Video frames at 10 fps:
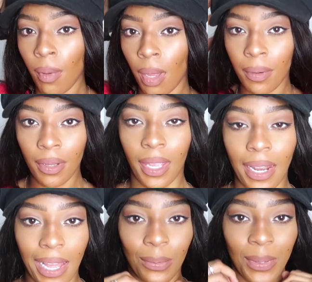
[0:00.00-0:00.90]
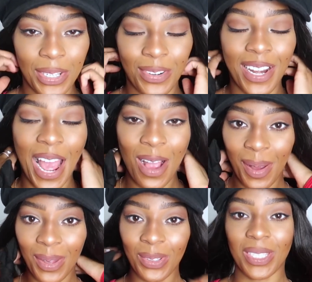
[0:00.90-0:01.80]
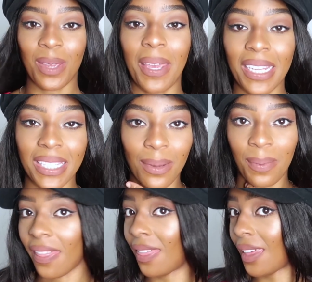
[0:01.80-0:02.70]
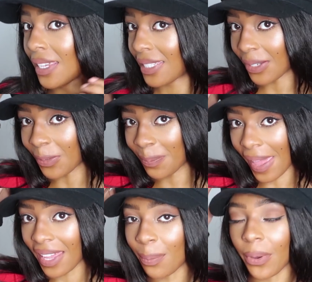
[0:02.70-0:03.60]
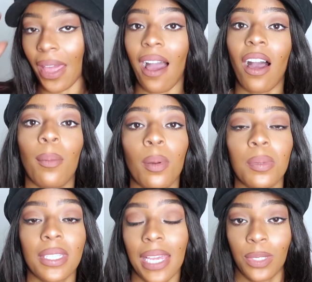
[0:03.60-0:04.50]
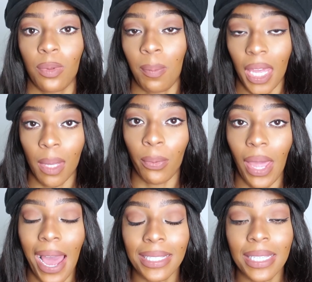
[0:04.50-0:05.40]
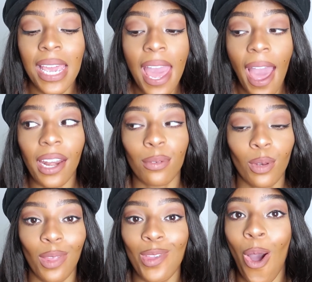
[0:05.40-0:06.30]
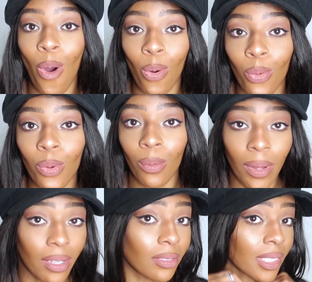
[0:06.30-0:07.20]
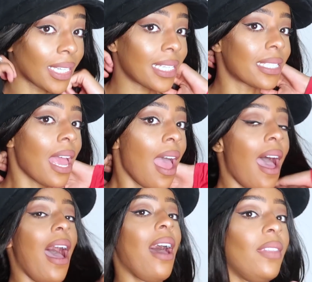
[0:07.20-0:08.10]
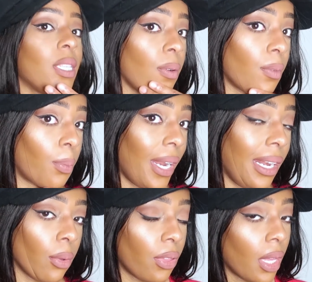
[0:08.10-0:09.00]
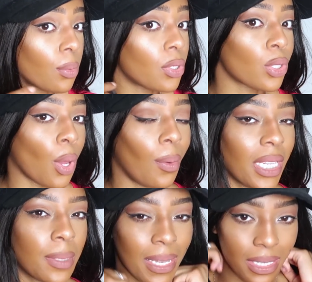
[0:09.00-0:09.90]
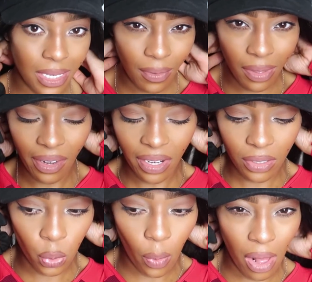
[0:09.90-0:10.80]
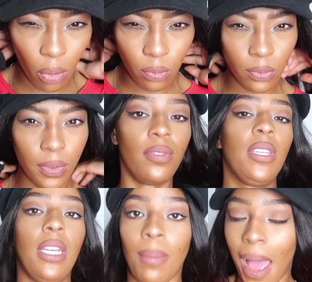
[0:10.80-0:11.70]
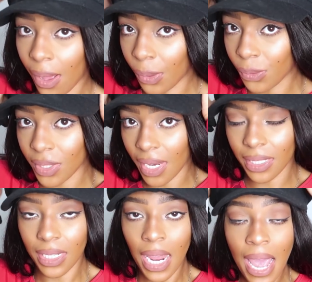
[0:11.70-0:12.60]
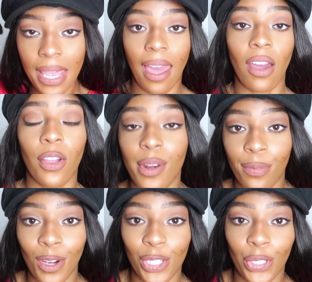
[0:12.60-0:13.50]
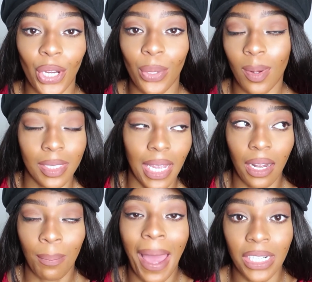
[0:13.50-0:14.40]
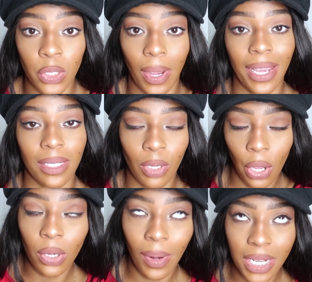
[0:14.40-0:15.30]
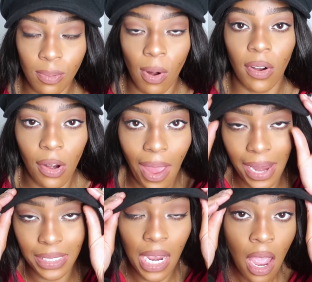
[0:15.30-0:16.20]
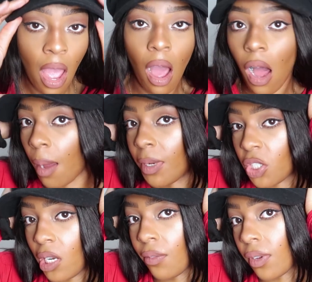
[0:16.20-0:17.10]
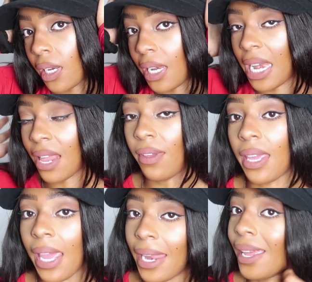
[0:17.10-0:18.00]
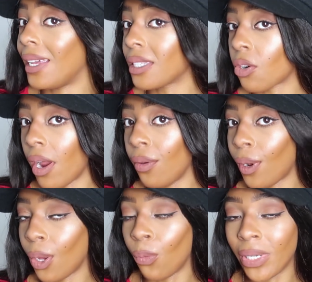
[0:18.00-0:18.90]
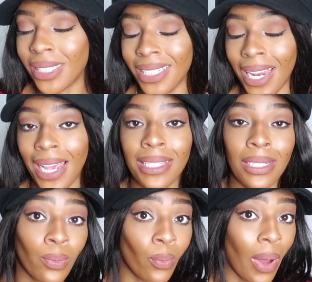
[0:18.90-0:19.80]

you might be looking hella weird right now, but I also picked up this little Baker Boy hat. I'm obsessed with Baker Boy hats, and I feel like the whole world is. And this one from Pretty Little Thing was so inexpensive. I feel like 12 or 15 pounds. And yeah, I only forgot to show you it because I had it packed away because I'm going away tomorrow, and I'm literally living in it. It's great for like windy days as